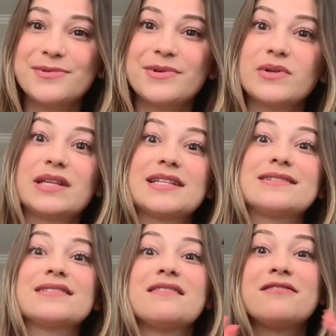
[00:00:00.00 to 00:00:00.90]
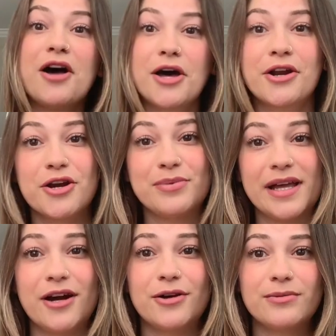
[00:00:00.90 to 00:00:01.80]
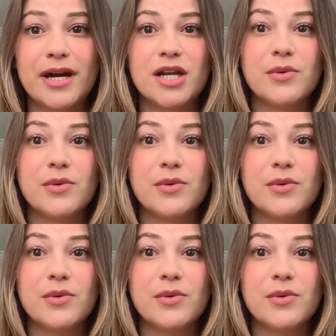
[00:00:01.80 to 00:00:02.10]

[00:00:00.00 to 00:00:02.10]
We were like, this is a lot on our plate already.